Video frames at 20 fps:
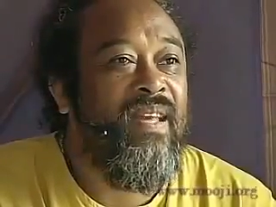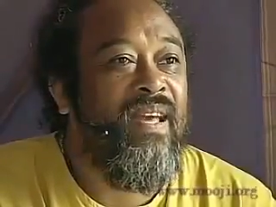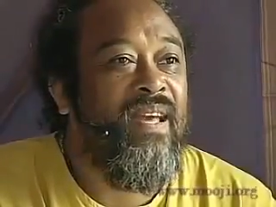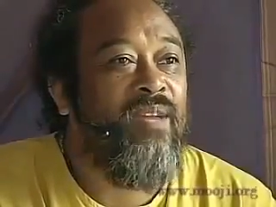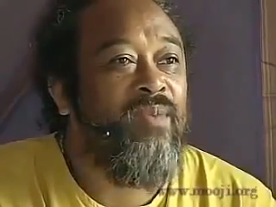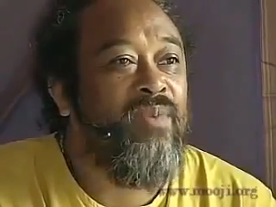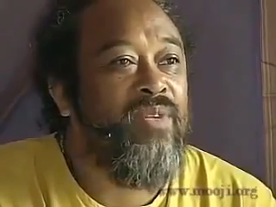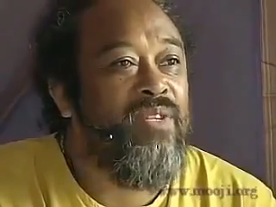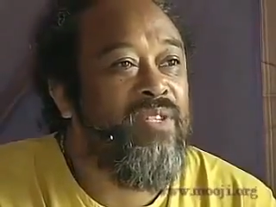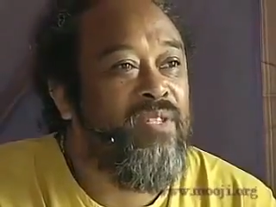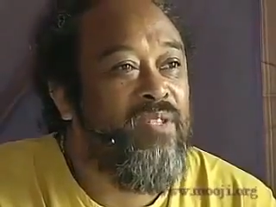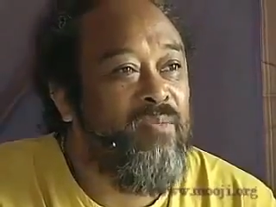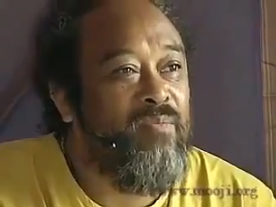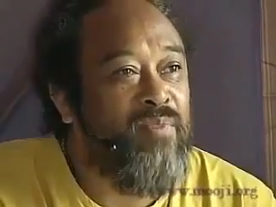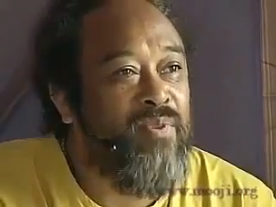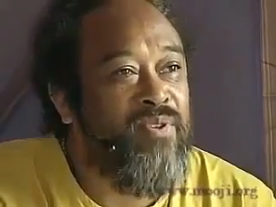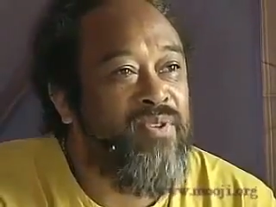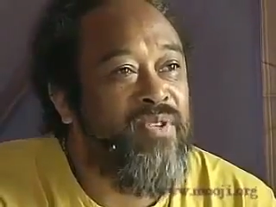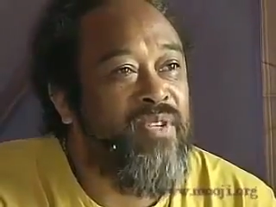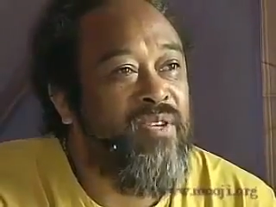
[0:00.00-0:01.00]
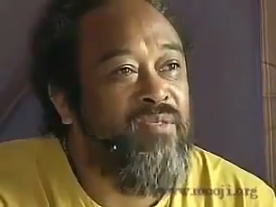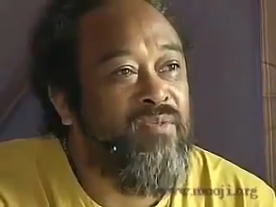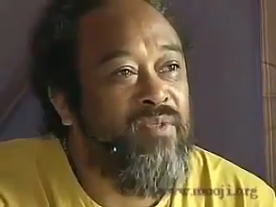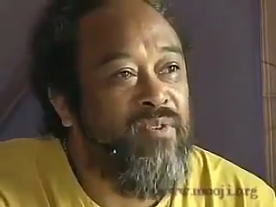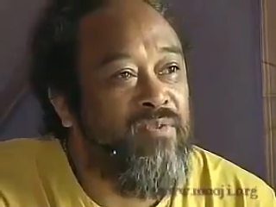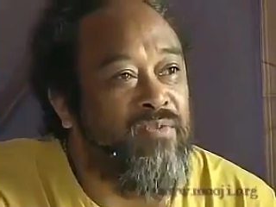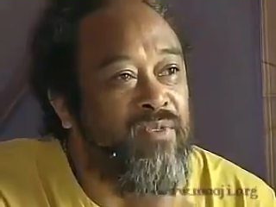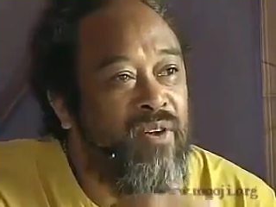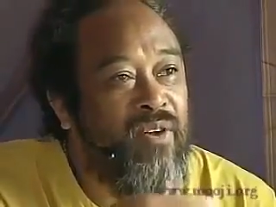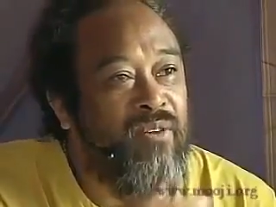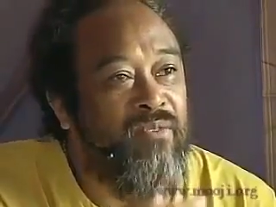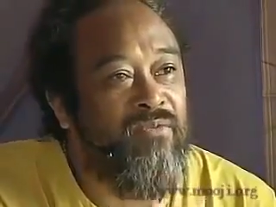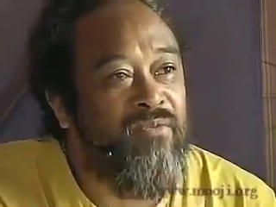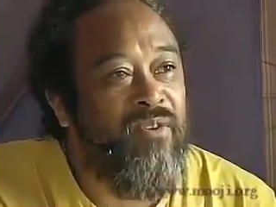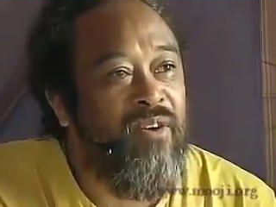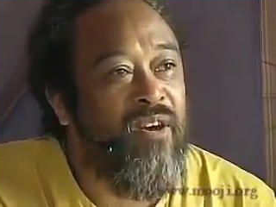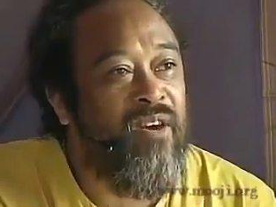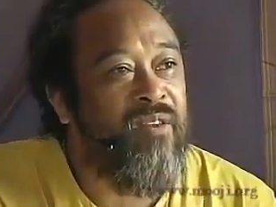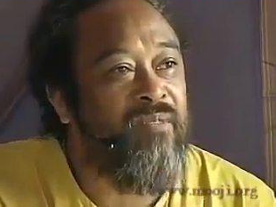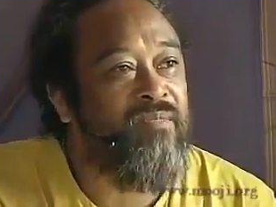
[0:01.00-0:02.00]
That which is the perceiver of all
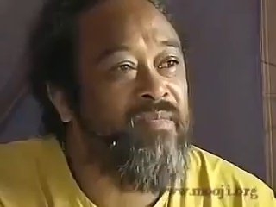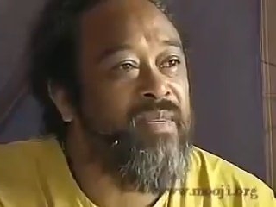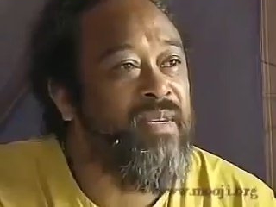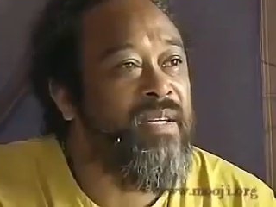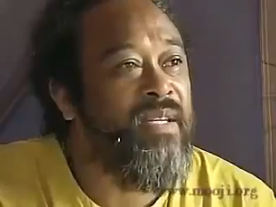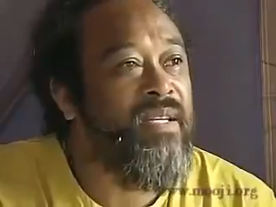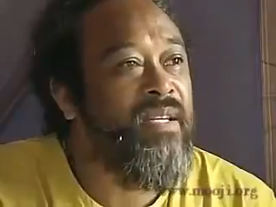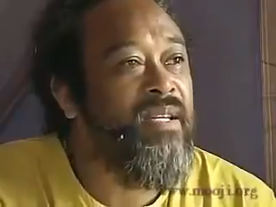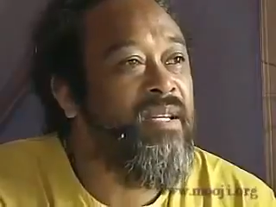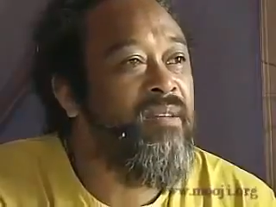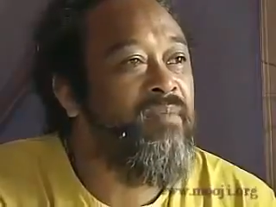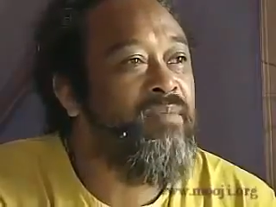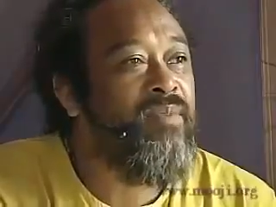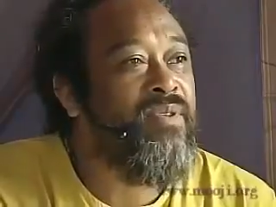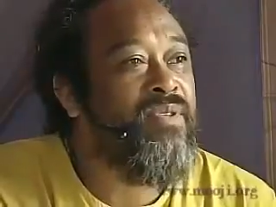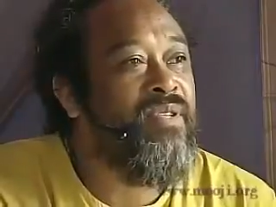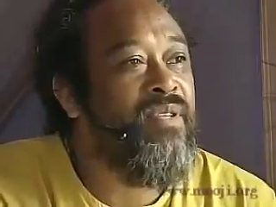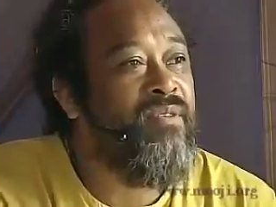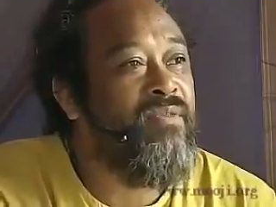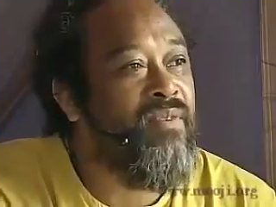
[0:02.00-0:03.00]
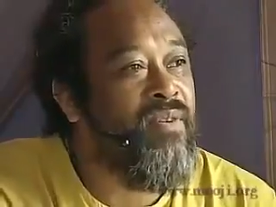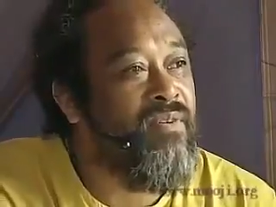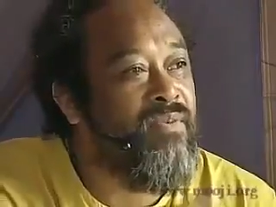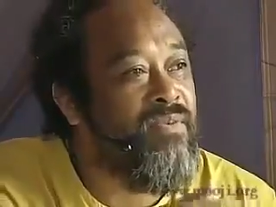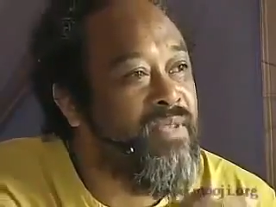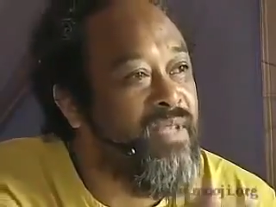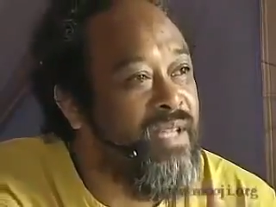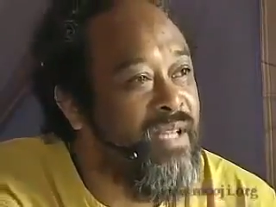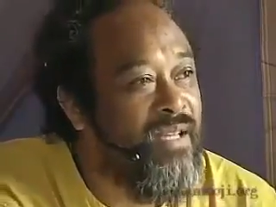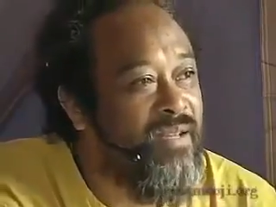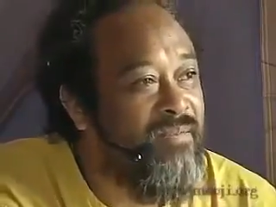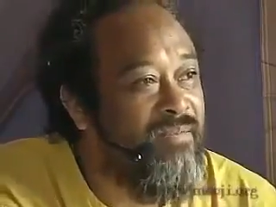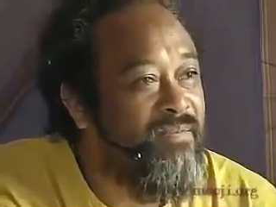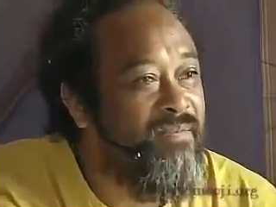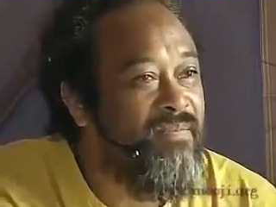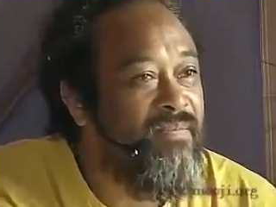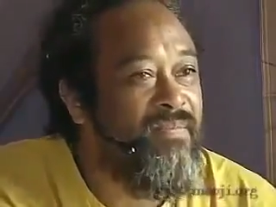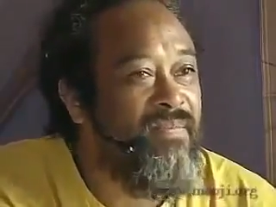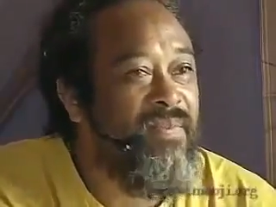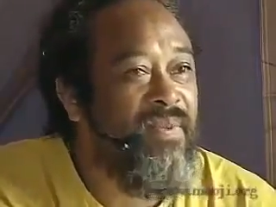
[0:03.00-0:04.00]
form, perceiver of
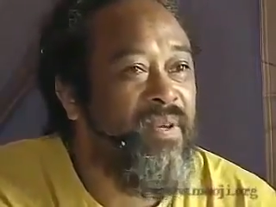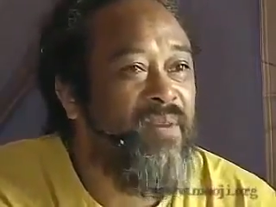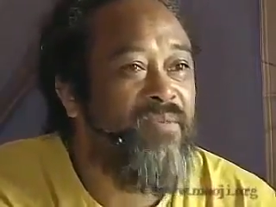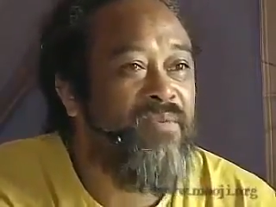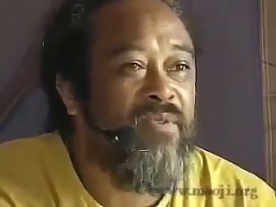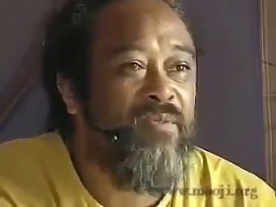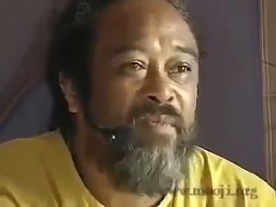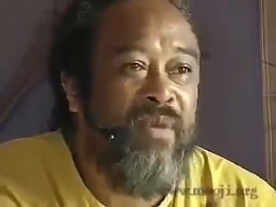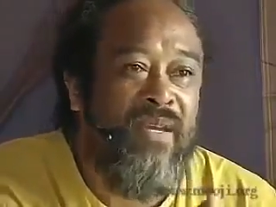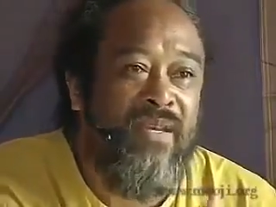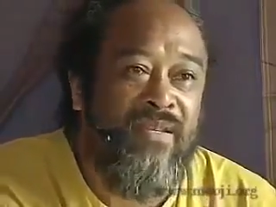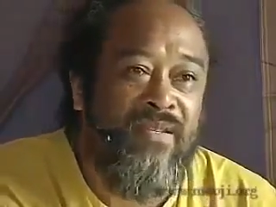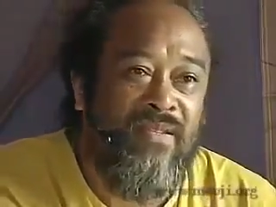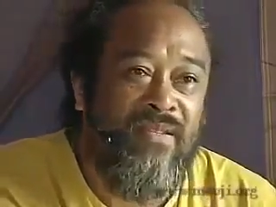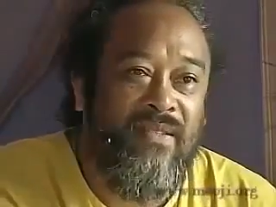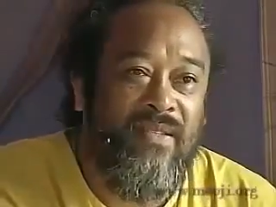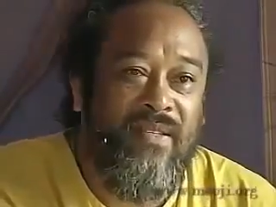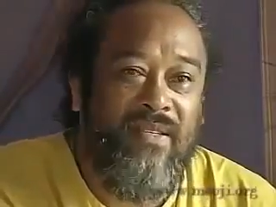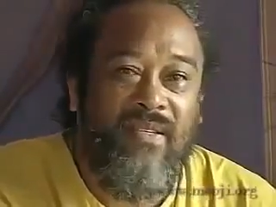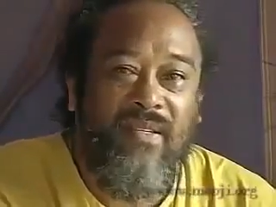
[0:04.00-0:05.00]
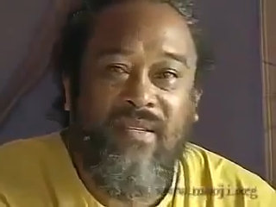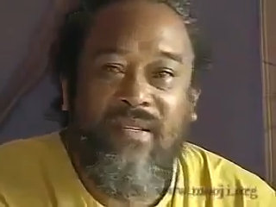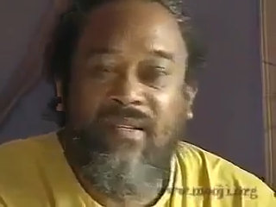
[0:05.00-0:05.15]
time, of space,